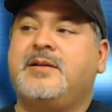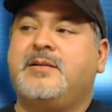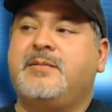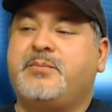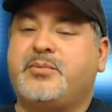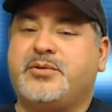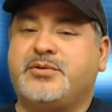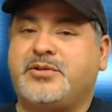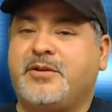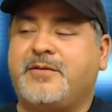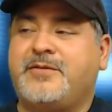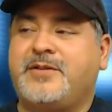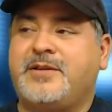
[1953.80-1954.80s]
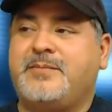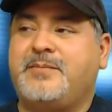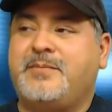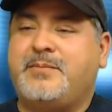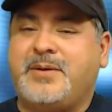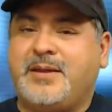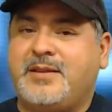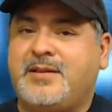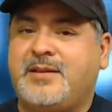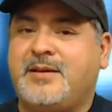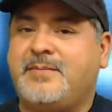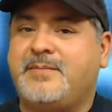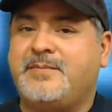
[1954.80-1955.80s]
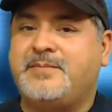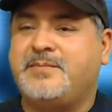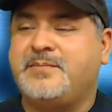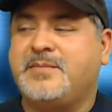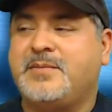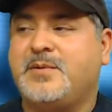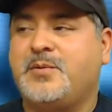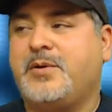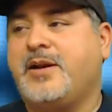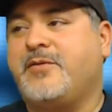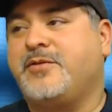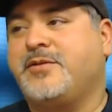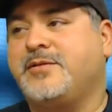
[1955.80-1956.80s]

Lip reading: preserve them, pin them, whatever.